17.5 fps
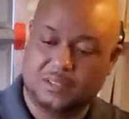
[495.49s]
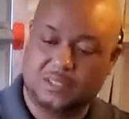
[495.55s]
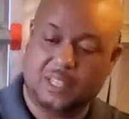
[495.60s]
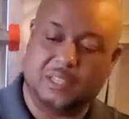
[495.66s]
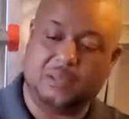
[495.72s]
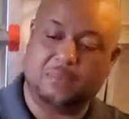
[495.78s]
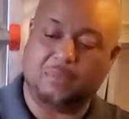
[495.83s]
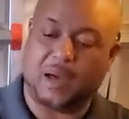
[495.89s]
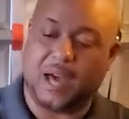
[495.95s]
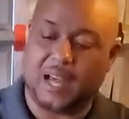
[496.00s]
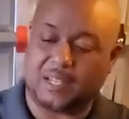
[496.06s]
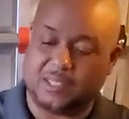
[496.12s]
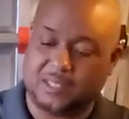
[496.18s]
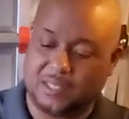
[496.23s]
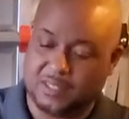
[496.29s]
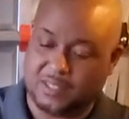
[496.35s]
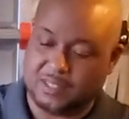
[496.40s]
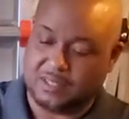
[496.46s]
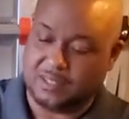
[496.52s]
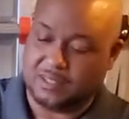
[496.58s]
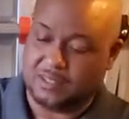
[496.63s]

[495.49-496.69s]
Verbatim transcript: that the boxes